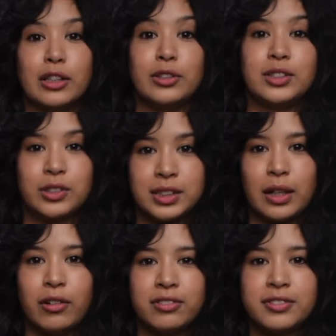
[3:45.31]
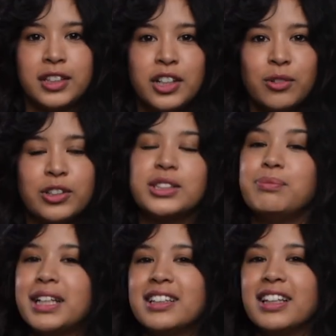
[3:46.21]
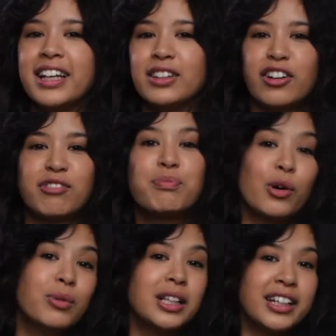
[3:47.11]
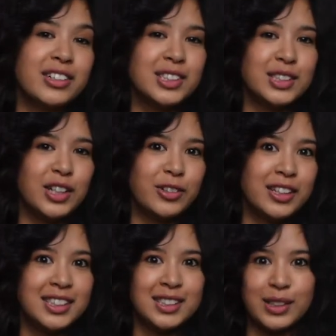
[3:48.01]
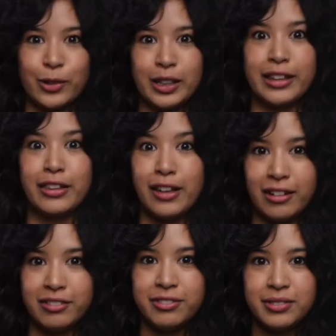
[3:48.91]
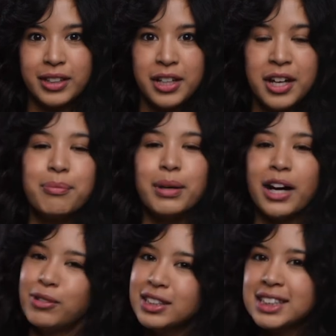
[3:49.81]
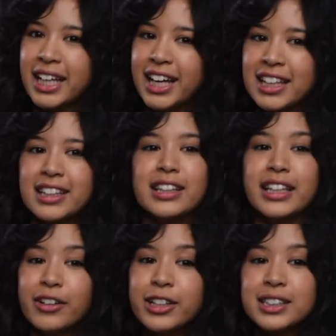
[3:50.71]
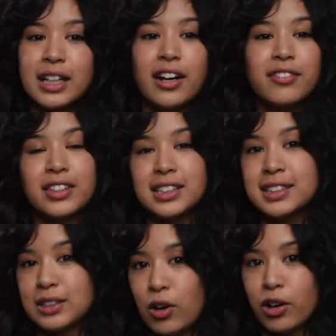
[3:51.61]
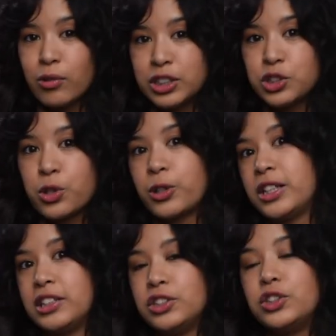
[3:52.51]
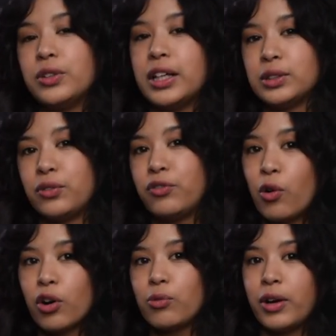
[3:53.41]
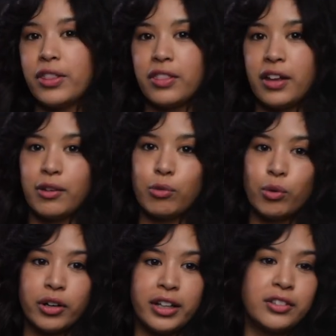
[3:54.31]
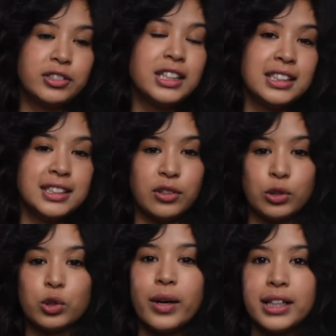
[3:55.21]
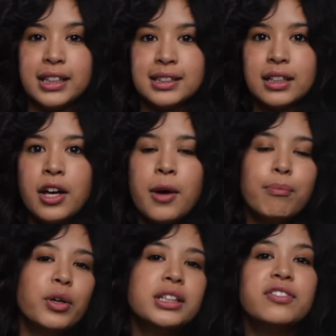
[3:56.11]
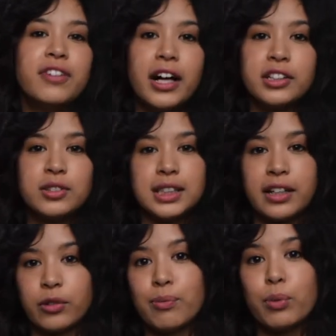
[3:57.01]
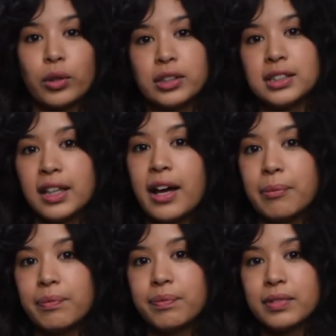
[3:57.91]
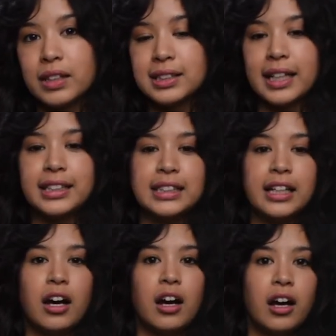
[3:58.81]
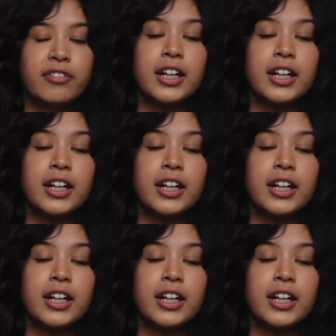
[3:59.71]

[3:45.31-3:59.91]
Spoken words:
Lose Yourself, which admittedly a lot of pro-millennials don't necessarily love. But I will say that the lyrics of this song, which charted in 2004 when they were in their teens and their 20s, point to values that are important to them. This idea of